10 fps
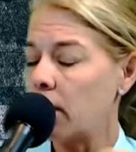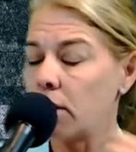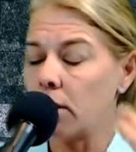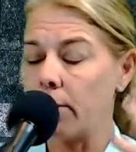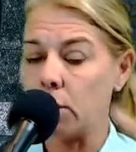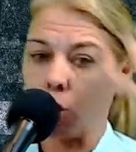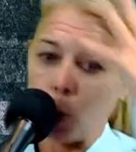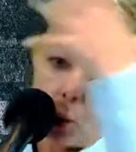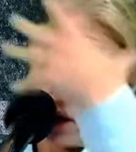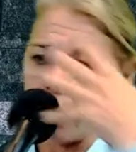the
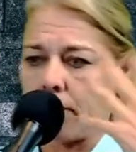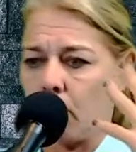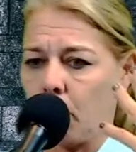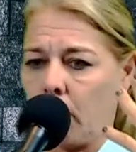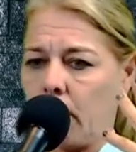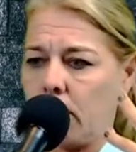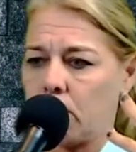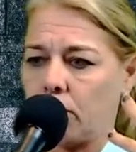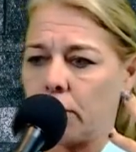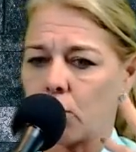majority of your brain is
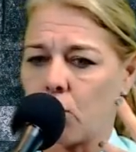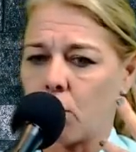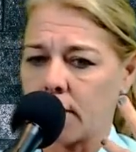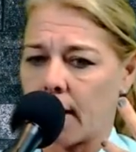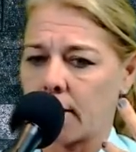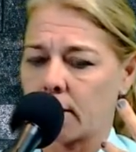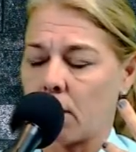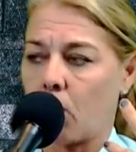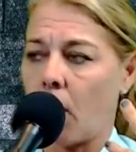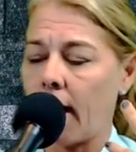your frontal cortex.
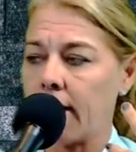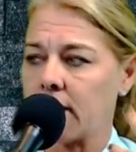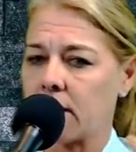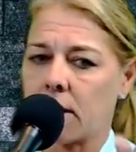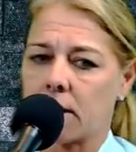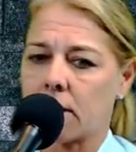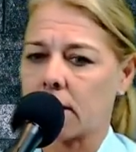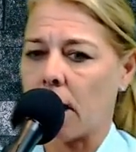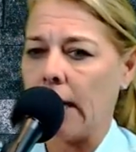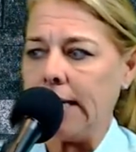So why is it that this
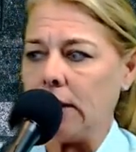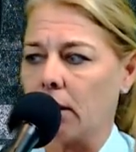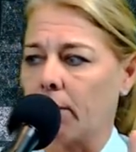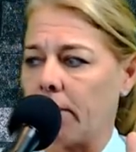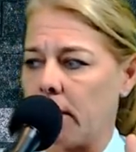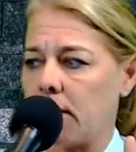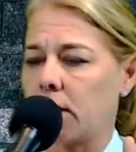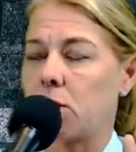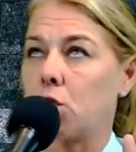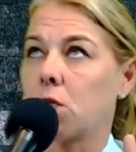tiny little piece
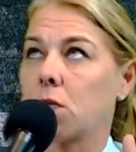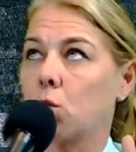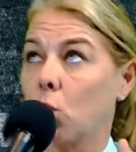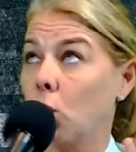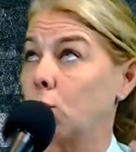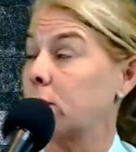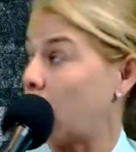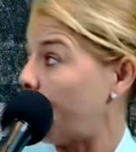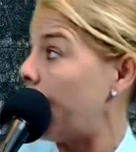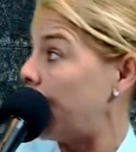can just control so
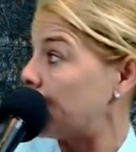much?